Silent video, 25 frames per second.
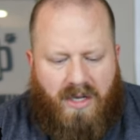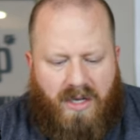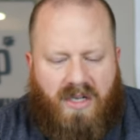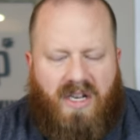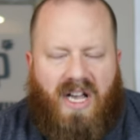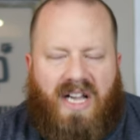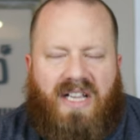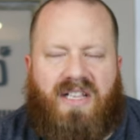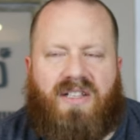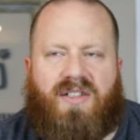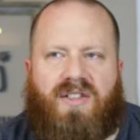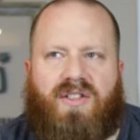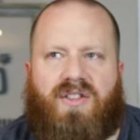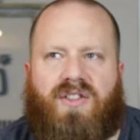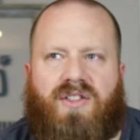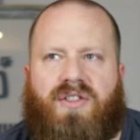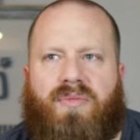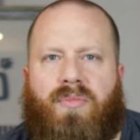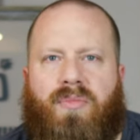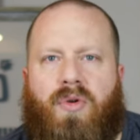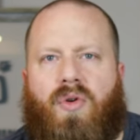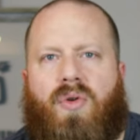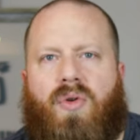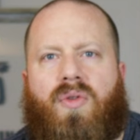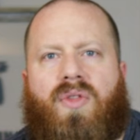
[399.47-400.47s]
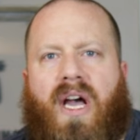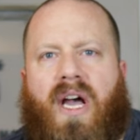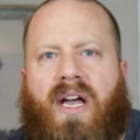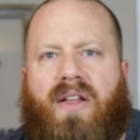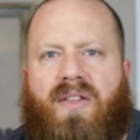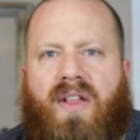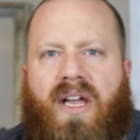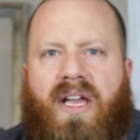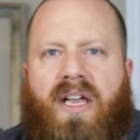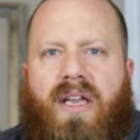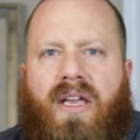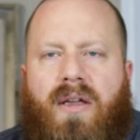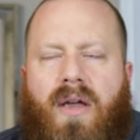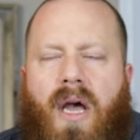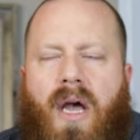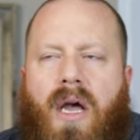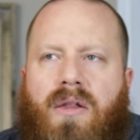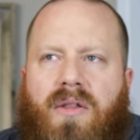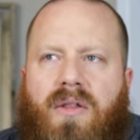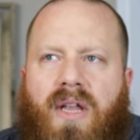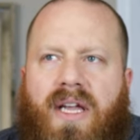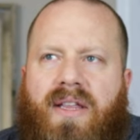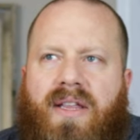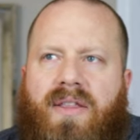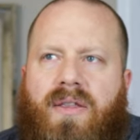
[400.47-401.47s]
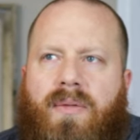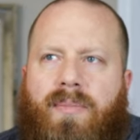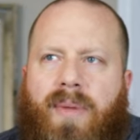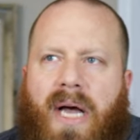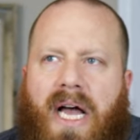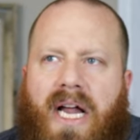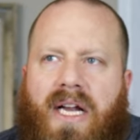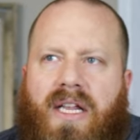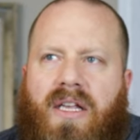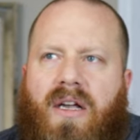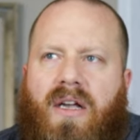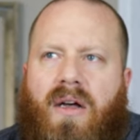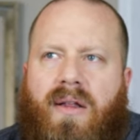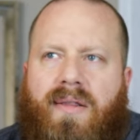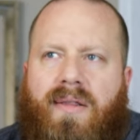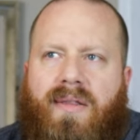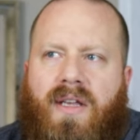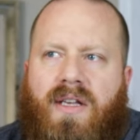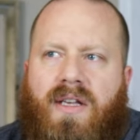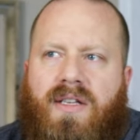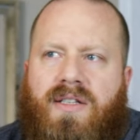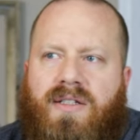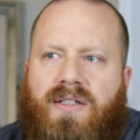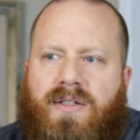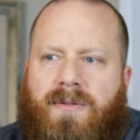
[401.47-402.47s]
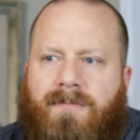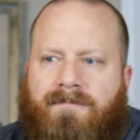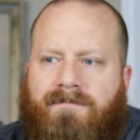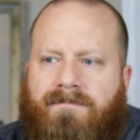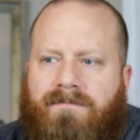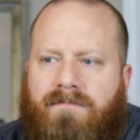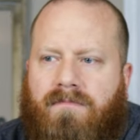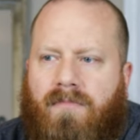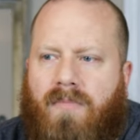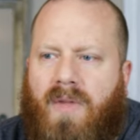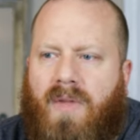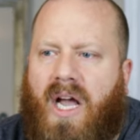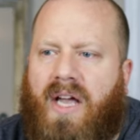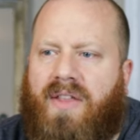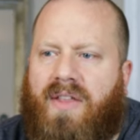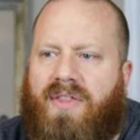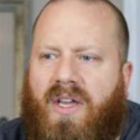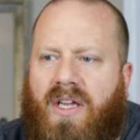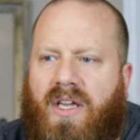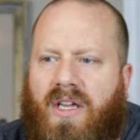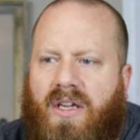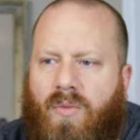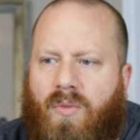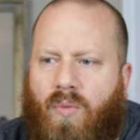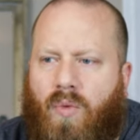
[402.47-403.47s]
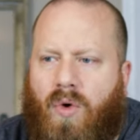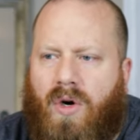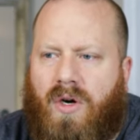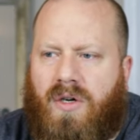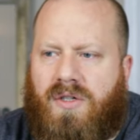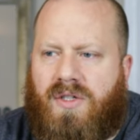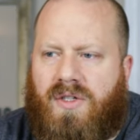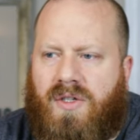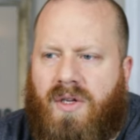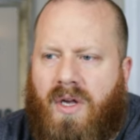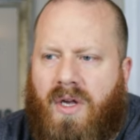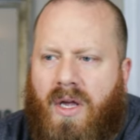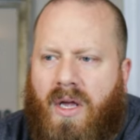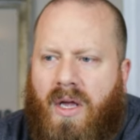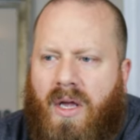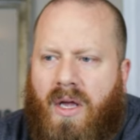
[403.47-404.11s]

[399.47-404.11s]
Nice and smooth. I like I like the body on this. I think it works.